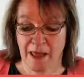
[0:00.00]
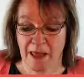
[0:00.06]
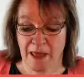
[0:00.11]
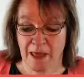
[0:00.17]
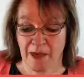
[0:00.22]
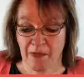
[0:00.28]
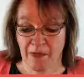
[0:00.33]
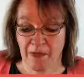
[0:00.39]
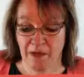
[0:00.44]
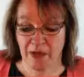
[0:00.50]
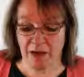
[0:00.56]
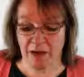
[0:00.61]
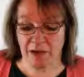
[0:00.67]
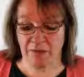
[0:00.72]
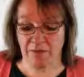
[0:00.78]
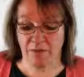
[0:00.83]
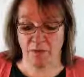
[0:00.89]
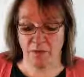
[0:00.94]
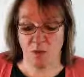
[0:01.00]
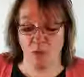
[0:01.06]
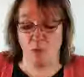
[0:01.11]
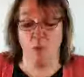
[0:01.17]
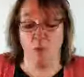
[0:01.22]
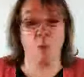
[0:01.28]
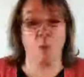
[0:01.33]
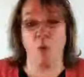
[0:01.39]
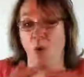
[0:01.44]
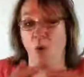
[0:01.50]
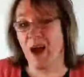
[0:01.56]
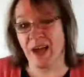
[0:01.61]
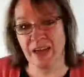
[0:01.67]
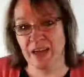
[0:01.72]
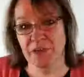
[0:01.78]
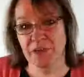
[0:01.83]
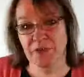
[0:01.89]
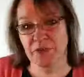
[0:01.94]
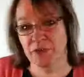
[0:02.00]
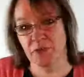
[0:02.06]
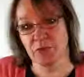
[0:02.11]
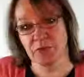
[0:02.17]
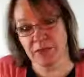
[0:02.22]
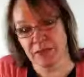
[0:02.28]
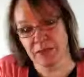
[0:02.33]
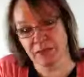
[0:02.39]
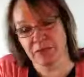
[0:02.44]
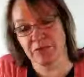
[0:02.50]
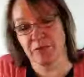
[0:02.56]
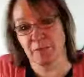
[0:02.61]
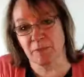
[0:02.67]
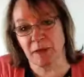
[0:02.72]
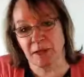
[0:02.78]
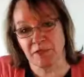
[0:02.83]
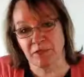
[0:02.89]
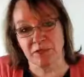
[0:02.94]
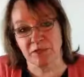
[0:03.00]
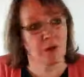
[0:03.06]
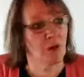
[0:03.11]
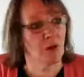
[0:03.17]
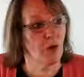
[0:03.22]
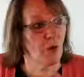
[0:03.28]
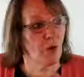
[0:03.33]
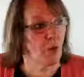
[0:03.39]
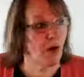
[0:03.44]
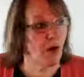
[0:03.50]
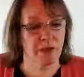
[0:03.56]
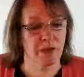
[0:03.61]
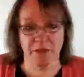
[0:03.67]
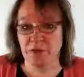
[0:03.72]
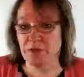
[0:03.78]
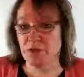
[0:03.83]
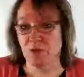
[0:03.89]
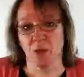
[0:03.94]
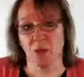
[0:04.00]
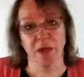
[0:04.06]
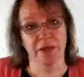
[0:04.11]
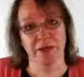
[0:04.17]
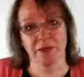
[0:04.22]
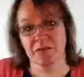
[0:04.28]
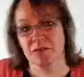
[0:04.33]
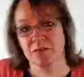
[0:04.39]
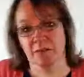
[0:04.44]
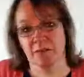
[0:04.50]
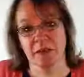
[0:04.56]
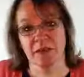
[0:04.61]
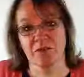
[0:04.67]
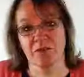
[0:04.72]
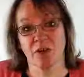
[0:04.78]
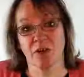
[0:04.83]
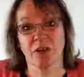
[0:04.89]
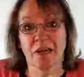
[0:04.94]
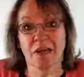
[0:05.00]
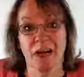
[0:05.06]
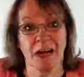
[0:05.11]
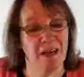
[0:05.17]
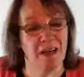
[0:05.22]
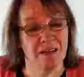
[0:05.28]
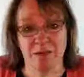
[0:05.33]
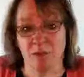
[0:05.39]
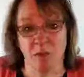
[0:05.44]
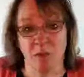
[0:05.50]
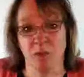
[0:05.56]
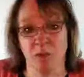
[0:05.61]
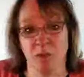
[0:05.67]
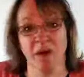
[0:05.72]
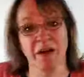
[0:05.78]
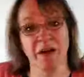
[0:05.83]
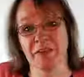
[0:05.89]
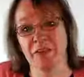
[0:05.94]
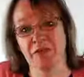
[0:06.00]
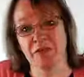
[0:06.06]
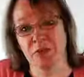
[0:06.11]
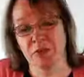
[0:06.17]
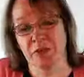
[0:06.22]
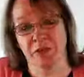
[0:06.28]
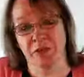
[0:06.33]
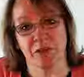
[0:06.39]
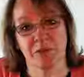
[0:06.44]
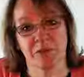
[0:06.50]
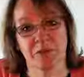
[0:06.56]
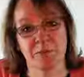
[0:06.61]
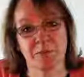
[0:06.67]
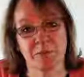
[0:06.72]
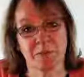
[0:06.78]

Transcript: area of why are you doing this speech? Why you? Why this speech? Why this audience?